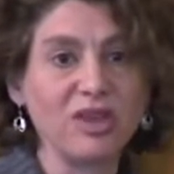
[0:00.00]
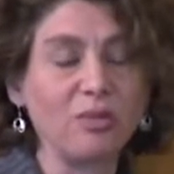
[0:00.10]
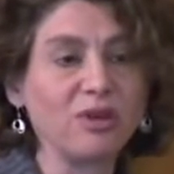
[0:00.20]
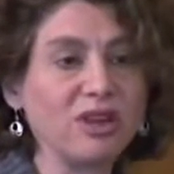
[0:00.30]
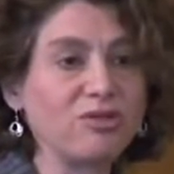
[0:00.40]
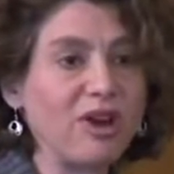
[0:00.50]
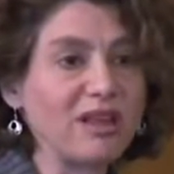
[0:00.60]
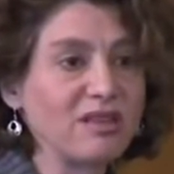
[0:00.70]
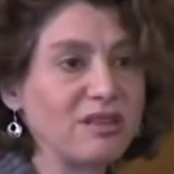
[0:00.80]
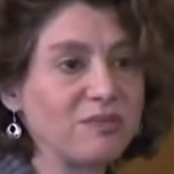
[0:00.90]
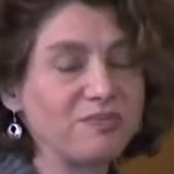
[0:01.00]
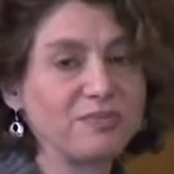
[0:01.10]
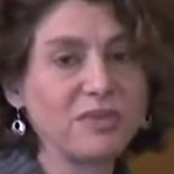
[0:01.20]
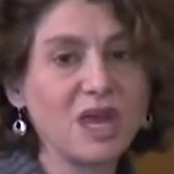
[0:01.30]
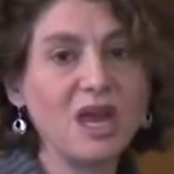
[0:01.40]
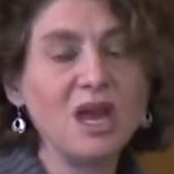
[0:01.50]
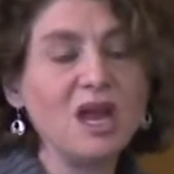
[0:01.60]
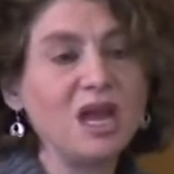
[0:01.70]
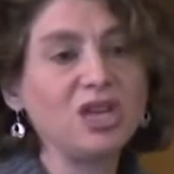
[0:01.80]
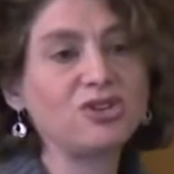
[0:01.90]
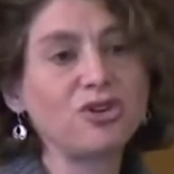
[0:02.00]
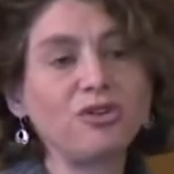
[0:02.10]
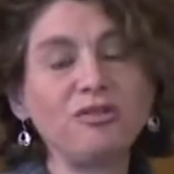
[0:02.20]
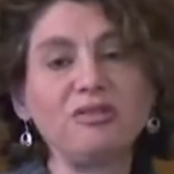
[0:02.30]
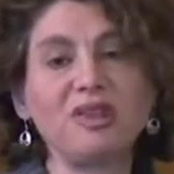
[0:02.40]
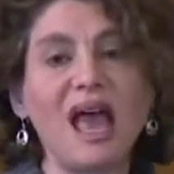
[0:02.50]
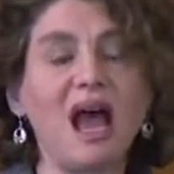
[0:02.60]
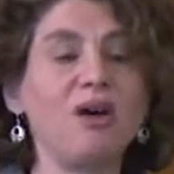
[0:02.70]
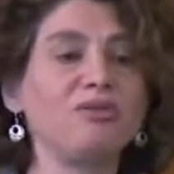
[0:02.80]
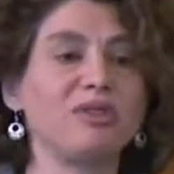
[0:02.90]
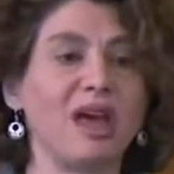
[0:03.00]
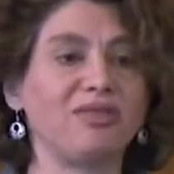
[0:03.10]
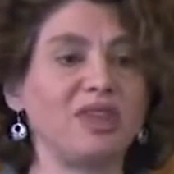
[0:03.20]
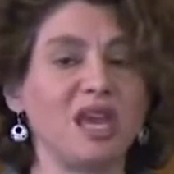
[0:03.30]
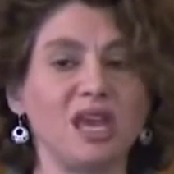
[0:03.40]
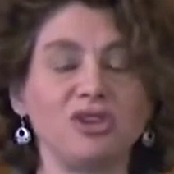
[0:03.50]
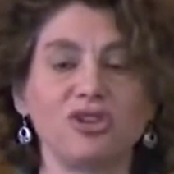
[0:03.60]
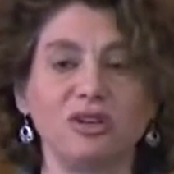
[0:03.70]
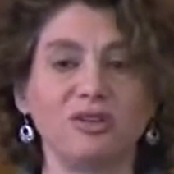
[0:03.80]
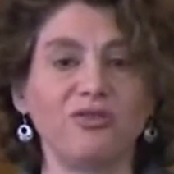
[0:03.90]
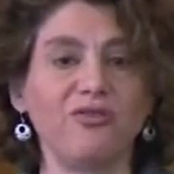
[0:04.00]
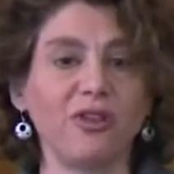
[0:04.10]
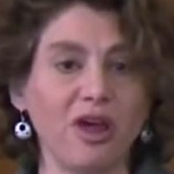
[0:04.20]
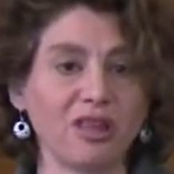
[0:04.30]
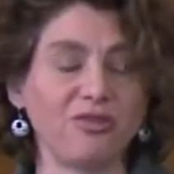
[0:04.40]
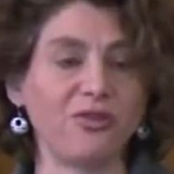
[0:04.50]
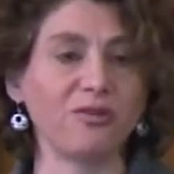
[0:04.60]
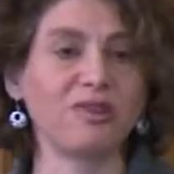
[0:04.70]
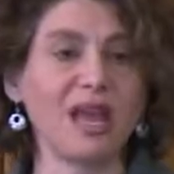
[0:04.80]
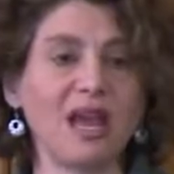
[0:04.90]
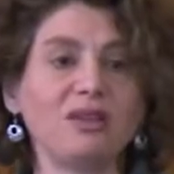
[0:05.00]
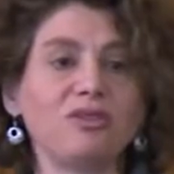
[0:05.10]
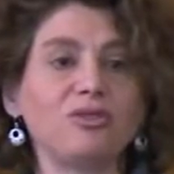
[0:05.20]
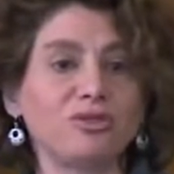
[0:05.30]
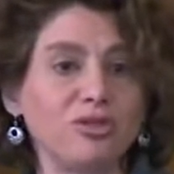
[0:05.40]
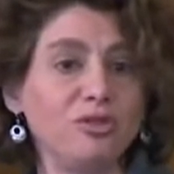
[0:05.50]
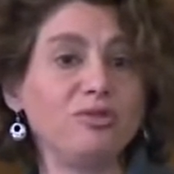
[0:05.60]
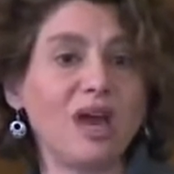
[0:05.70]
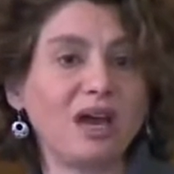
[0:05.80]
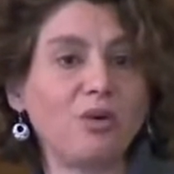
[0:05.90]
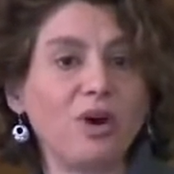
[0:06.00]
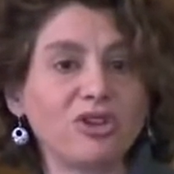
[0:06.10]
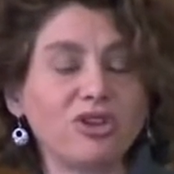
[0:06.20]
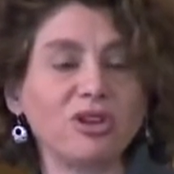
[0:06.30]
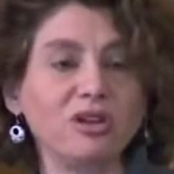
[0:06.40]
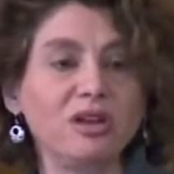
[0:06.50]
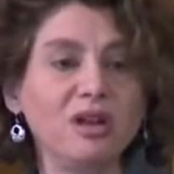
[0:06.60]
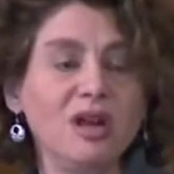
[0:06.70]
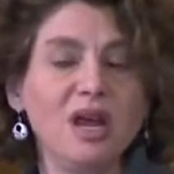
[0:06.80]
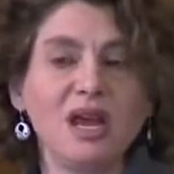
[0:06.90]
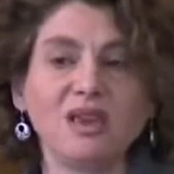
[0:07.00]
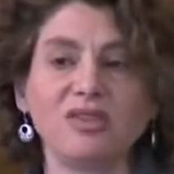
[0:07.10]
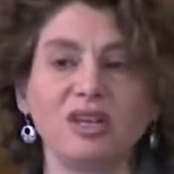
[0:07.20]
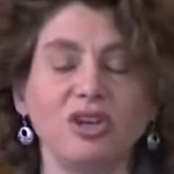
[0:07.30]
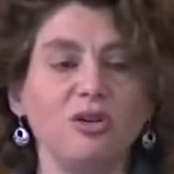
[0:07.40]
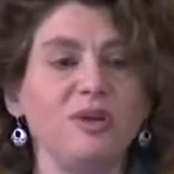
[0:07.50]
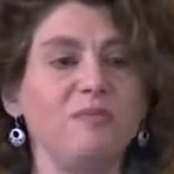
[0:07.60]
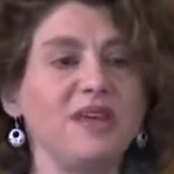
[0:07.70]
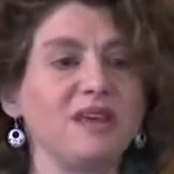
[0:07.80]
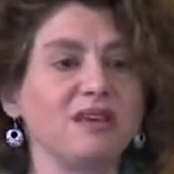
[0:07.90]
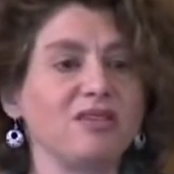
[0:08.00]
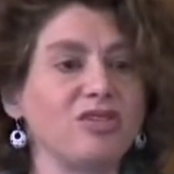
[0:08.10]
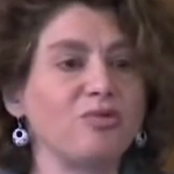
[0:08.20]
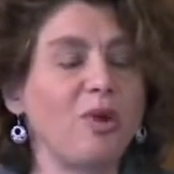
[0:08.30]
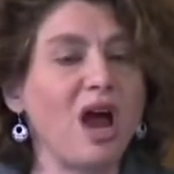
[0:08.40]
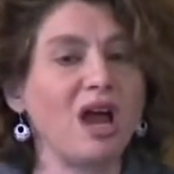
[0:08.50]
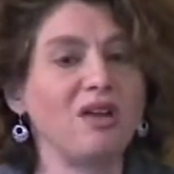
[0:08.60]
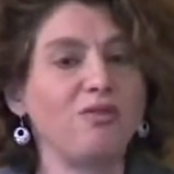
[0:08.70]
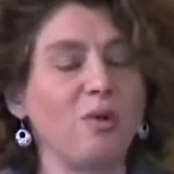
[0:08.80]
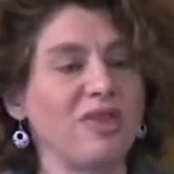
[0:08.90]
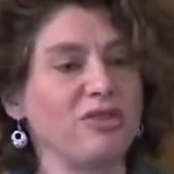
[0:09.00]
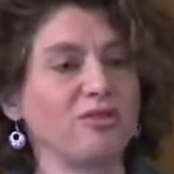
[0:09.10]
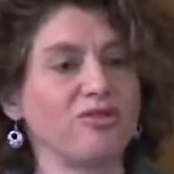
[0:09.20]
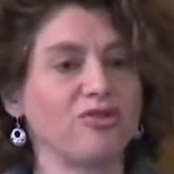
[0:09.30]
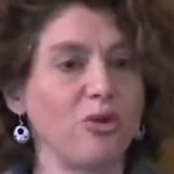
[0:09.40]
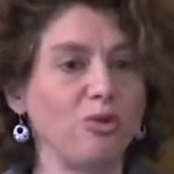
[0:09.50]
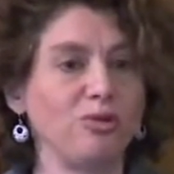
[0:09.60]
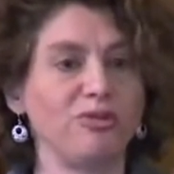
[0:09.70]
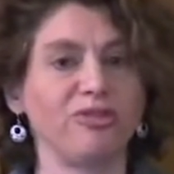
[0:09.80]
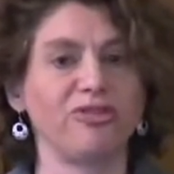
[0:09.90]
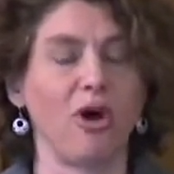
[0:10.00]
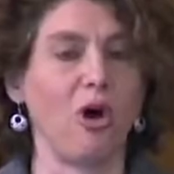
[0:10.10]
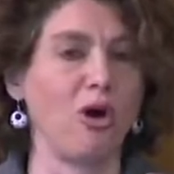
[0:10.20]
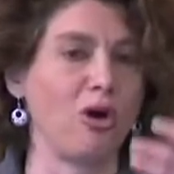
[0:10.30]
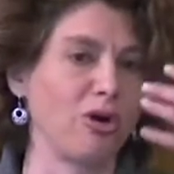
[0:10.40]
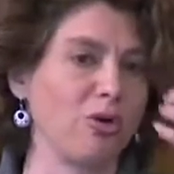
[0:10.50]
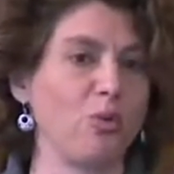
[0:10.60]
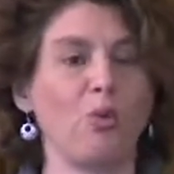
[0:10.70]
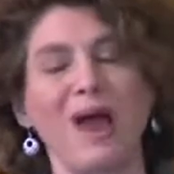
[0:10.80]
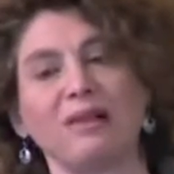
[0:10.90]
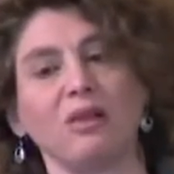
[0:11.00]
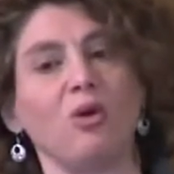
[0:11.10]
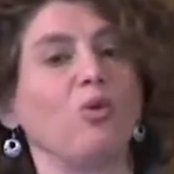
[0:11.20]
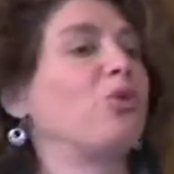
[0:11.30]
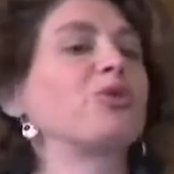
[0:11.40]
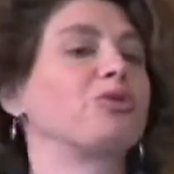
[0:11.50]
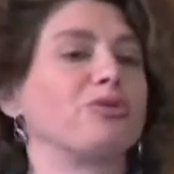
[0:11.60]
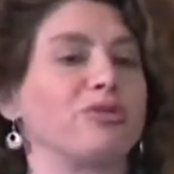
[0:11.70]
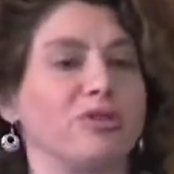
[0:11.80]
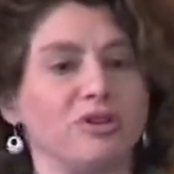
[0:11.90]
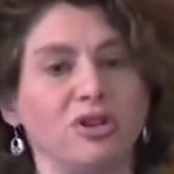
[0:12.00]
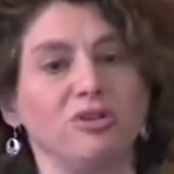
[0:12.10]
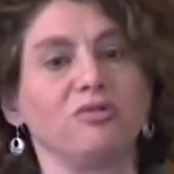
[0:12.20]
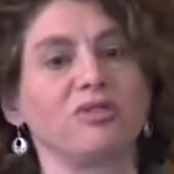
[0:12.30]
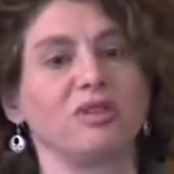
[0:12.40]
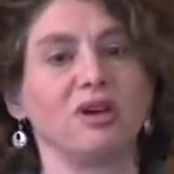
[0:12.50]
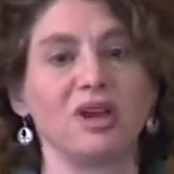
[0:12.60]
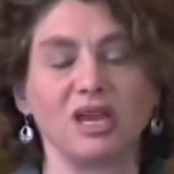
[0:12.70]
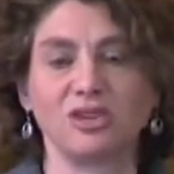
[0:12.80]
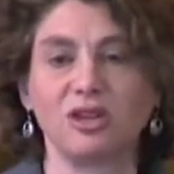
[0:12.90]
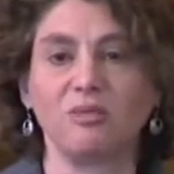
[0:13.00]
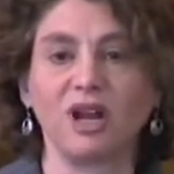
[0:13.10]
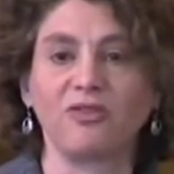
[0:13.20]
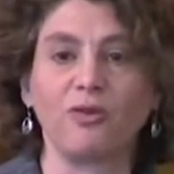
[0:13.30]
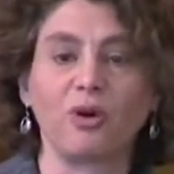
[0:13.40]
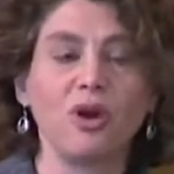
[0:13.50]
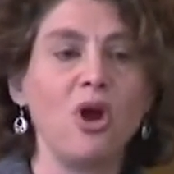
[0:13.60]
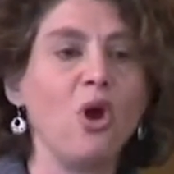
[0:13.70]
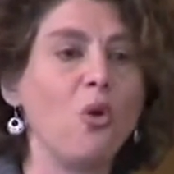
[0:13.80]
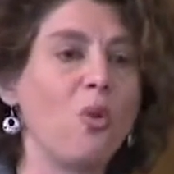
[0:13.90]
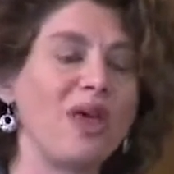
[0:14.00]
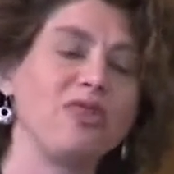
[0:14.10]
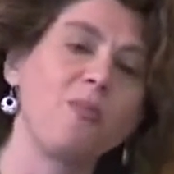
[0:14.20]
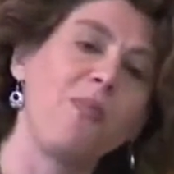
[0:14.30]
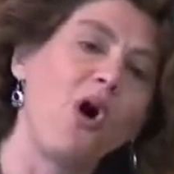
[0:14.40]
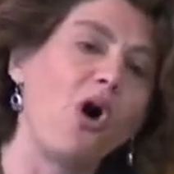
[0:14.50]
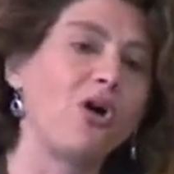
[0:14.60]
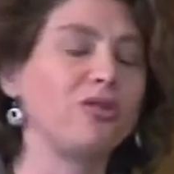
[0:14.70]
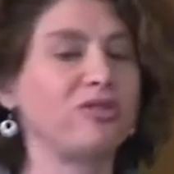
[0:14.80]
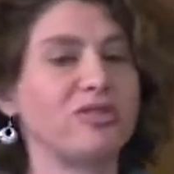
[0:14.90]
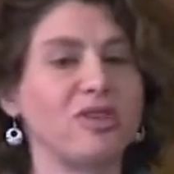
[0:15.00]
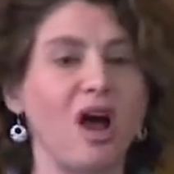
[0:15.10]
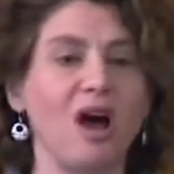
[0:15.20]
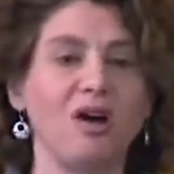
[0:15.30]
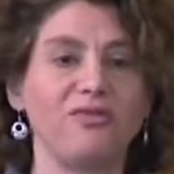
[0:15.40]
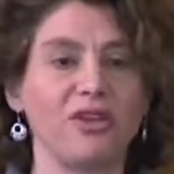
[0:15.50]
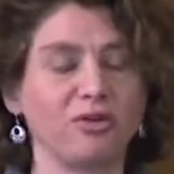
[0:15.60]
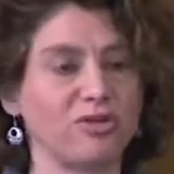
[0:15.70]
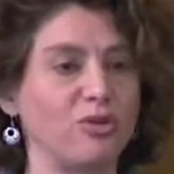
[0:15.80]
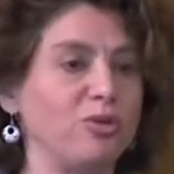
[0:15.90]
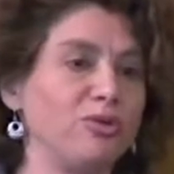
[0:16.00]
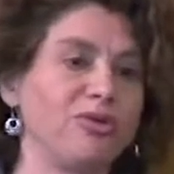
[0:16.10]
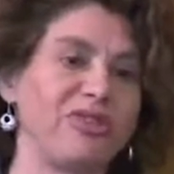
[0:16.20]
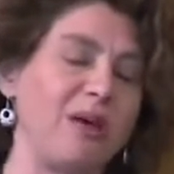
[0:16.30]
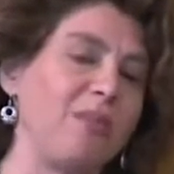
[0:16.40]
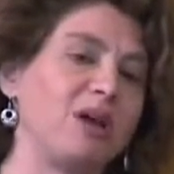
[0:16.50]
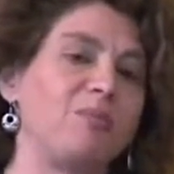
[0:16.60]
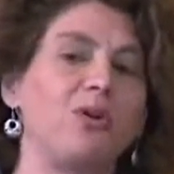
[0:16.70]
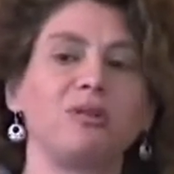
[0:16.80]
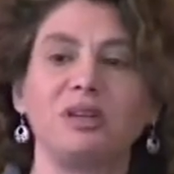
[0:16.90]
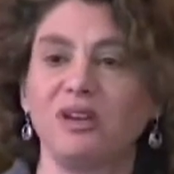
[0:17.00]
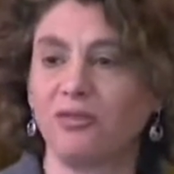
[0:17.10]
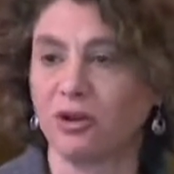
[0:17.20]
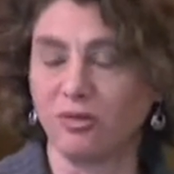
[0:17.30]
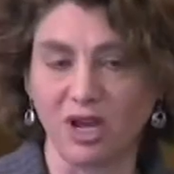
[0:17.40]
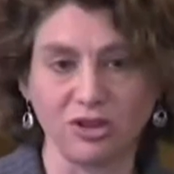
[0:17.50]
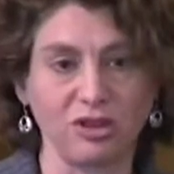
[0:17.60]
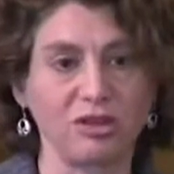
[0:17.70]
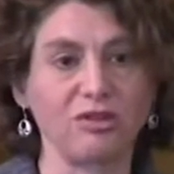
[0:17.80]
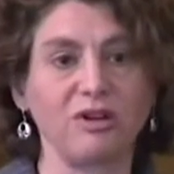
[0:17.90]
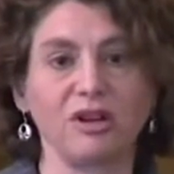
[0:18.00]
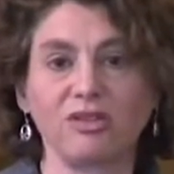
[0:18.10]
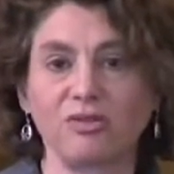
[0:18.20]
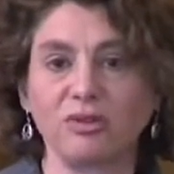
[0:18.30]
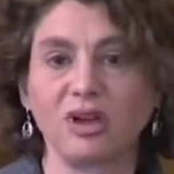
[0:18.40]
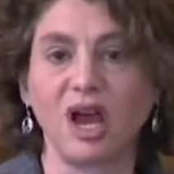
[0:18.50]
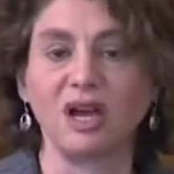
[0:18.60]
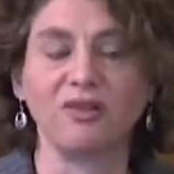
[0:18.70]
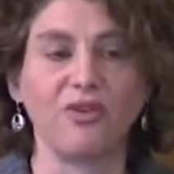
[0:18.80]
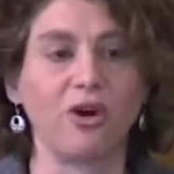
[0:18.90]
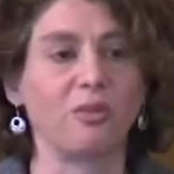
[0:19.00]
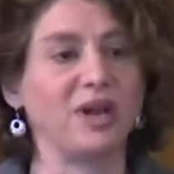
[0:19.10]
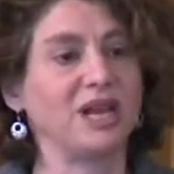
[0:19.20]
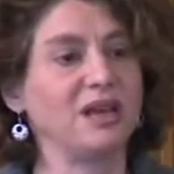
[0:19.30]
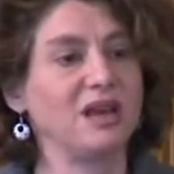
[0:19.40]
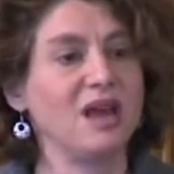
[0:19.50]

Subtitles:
that we'll address. It turns out that the ancient philosophers' answer to that question is that human beings thrive when their souls are well ordered, to use the ancient metaphor. When the parts of their souls that might pull in different directions are in a certain kind of harmony.